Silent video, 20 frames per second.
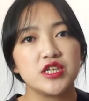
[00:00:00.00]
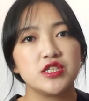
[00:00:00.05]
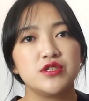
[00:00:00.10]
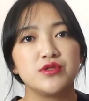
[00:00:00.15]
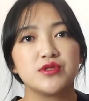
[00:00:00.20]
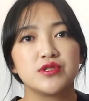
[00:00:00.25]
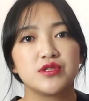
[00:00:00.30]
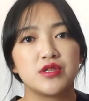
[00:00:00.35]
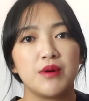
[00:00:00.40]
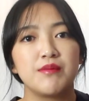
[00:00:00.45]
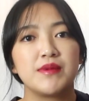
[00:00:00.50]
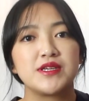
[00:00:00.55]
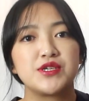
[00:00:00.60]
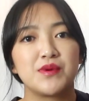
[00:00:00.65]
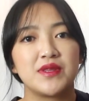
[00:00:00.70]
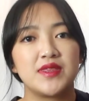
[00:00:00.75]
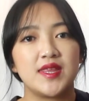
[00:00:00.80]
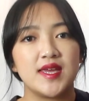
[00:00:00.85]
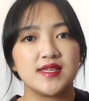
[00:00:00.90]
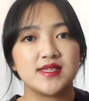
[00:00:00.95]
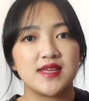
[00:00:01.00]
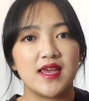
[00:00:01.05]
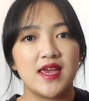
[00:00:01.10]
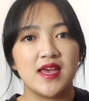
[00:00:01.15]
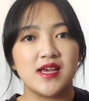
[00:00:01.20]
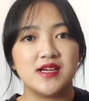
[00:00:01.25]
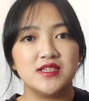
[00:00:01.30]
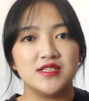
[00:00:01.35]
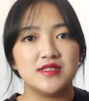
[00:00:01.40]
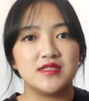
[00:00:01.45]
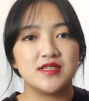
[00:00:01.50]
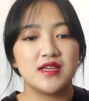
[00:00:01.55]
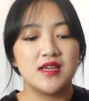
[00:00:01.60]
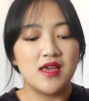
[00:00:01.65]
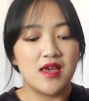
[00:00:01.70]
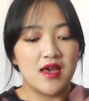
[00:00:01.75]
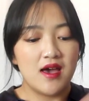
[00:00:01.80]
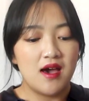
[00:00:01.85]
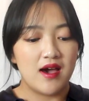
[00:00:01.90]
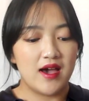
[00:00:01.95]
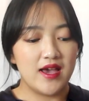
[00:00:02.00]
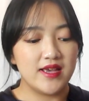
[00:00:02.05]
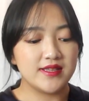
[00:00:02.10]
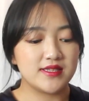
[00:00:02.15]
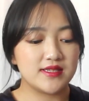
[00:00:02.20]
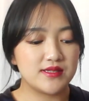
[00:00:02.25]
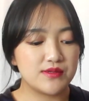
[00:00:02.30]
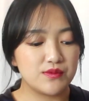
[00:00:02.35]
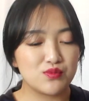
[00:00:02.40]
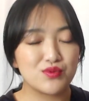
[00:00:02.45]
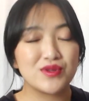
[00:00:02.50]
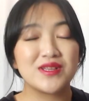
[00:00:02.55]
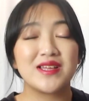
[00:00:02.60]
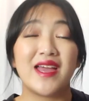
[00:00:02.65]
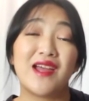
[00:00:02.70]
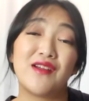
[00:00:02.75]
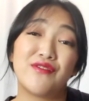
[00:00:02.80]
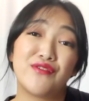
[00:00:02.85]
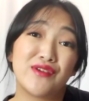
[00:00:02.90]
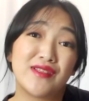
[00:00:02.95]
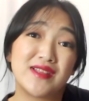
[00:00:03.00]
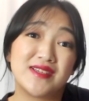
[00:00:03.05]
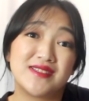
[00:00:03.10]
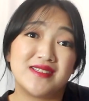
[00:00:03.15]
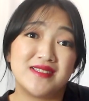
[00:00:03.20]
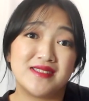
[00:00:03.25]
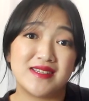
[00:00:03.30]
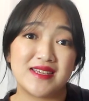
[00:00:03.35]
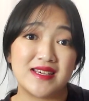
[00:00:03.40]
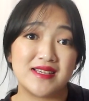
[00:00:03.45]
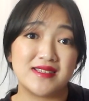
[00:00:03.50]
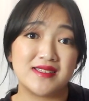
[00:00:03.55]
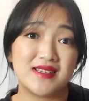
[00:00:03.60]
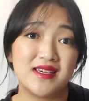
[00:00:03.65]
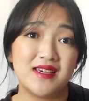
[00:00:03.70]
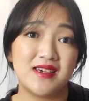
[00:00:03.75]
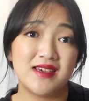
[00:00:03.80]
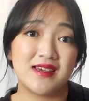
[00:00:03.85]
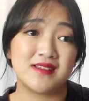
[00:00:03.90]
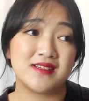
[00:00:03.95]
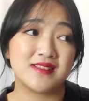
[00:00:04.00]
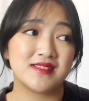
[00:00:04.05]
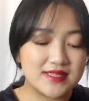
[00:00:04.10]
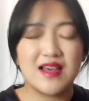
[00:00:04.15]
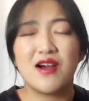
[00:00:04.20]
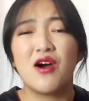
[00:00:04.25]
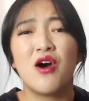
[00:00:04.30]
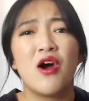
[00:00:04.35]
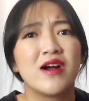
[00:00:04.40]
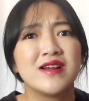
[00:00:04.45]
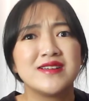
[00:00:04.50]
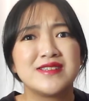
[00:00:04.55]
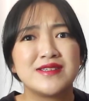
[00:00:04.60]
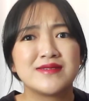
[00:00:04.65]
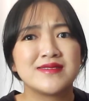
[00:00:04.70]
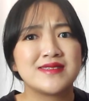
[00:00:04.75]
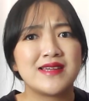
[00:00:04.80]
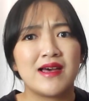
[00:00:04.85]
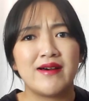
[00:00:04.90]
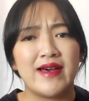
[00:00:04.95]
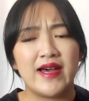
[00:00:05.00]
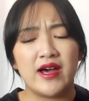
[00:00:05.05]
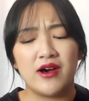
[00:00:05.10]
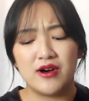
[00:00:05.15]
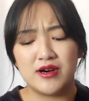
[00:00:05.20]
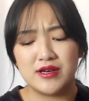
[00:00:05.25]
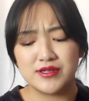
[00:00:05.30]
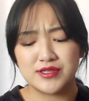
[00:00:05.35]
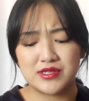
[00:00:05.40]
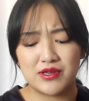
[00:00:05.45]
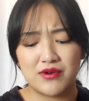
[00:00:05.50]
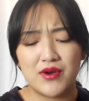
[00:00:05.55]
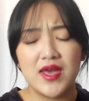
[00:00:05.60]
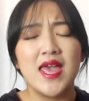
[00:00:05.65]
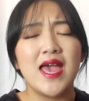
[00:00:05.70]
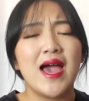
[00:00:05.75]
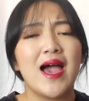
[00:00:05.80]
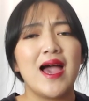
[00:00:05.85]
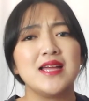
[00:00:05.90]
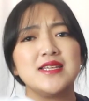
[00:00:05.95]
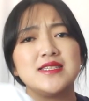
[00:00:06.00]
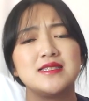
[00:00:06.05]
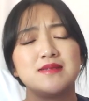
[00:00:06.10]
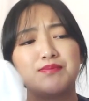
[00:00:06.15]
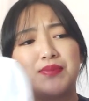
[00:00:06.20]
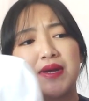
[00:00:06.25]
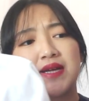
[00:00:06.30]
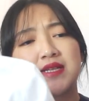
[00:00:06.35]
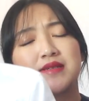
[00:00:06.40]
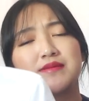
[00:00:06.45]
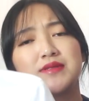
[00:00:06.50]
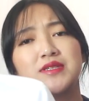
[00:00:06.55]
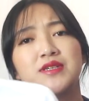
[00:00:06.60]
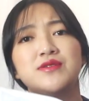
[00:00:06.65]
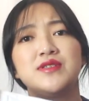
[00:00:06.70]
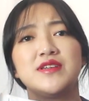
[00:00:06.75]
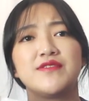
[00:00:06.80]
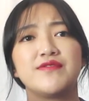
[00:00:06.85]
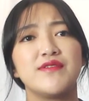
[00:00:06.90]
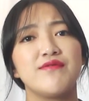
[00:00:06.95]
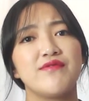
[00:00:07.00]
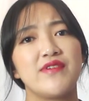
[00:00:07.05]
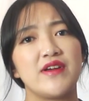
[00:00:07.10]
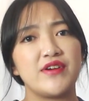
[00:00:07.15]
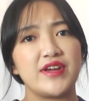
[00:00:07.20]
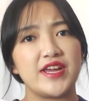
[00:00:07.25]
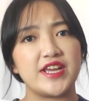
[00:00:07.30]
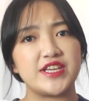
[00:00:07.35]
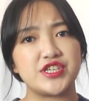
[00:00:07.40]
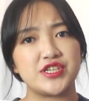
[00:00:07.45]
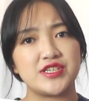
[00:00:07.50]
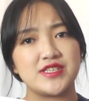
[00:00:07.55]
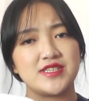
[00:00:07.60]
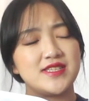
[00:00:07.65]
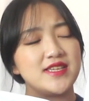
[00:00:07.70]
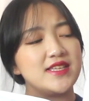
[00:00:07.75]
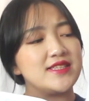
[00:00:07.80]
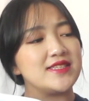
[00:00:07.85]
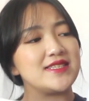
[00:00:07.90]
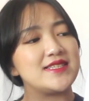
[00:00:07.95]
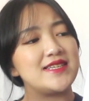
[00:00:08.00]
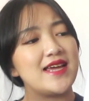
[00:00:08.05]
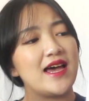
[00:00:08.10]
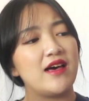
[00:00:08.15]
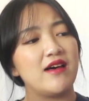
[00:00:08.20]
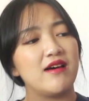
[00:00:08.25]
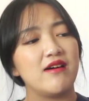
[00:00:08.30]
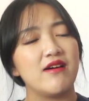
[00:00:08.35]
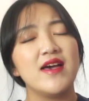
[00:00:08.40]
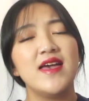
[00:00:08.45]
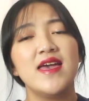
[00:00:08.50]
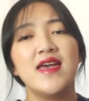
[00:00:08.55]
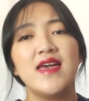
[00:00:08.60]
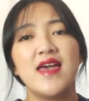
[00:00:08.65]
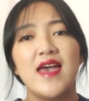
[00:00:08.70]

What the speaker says: You do so much with it, and it's really effortless and easy, and it's not hard to style at all. So I picked up two different variations in style,